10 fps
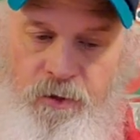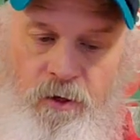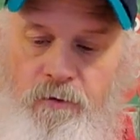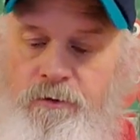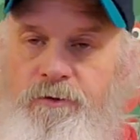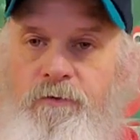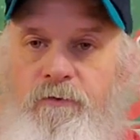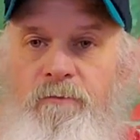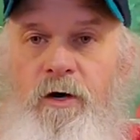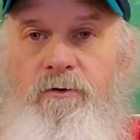All these
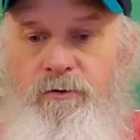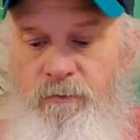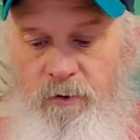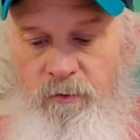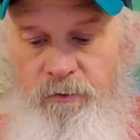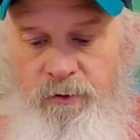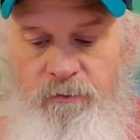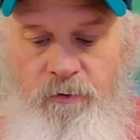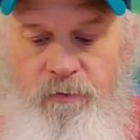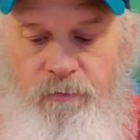different models are all, these
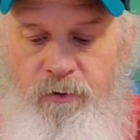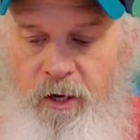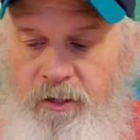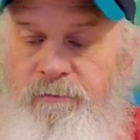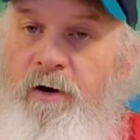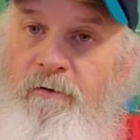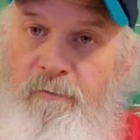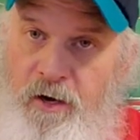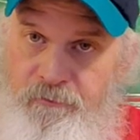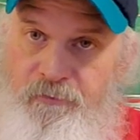are all 3/8, but I've
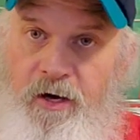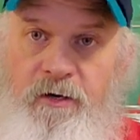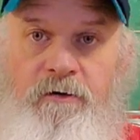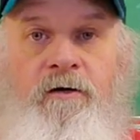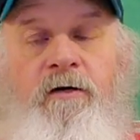modified